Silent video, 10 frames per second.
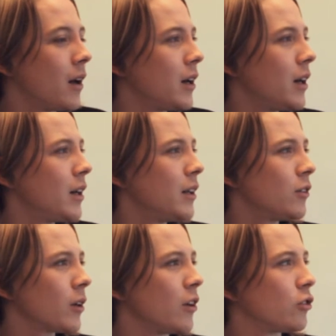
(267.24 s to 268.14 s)

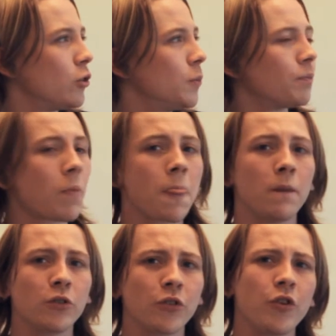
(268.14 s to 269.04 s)
Okay, so
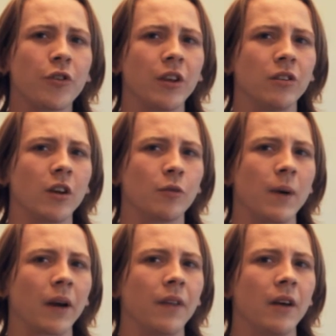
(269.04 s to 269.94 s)
there's a few things to
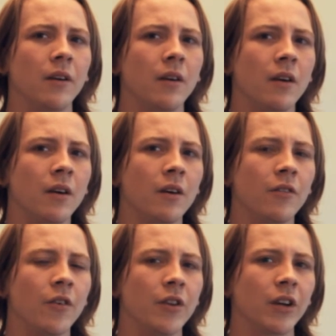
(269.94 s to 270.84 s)
expect then
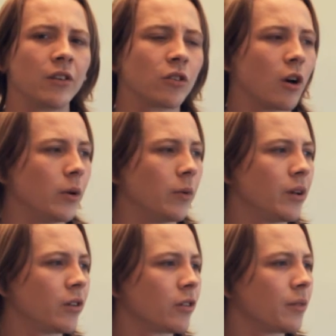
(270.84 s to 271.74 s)
for the next coming
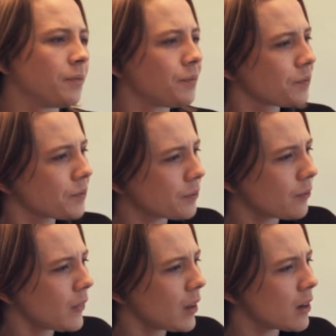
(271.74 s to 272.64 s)
weeks
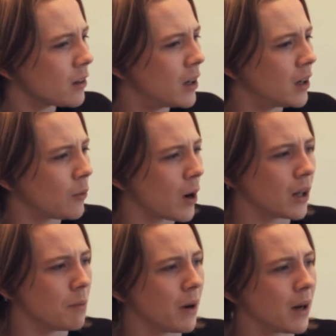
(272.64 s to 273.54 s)
while
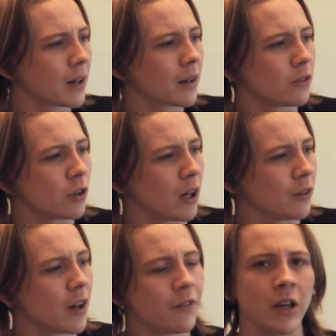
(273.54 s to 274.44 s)
I'm back.
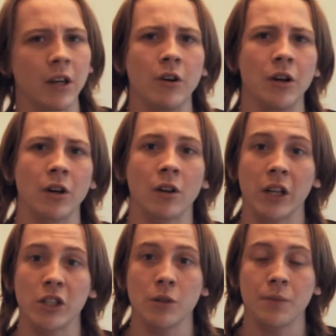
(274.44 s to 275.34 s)
I'll definitely get around to a
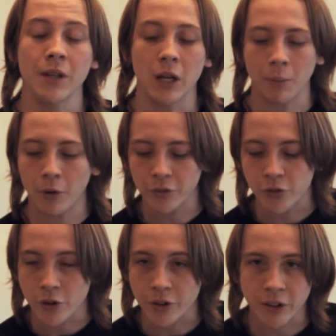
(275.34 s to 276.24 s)
collection update. I bought
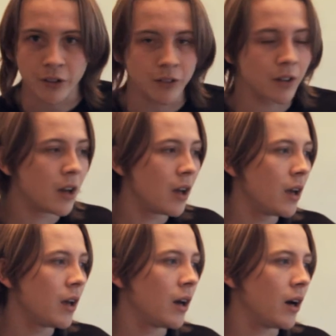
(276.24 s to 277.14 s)
a few things.
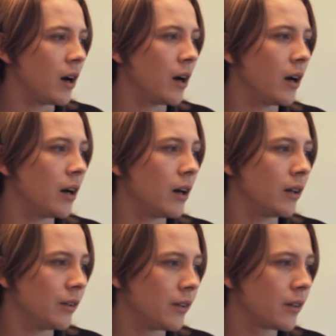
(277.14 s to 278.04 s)

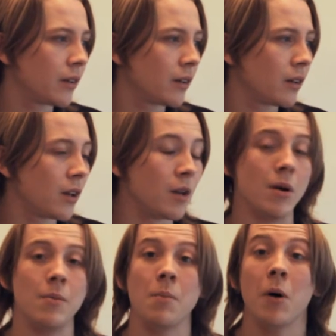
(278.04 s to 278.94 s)
And there
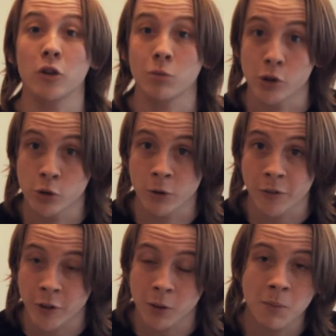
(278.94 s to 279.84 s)
may be a possible
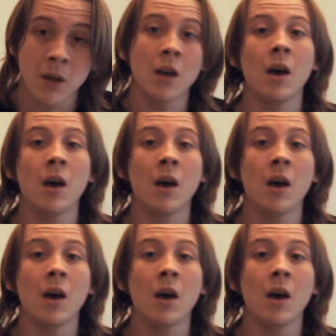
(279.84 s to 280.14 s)
short film.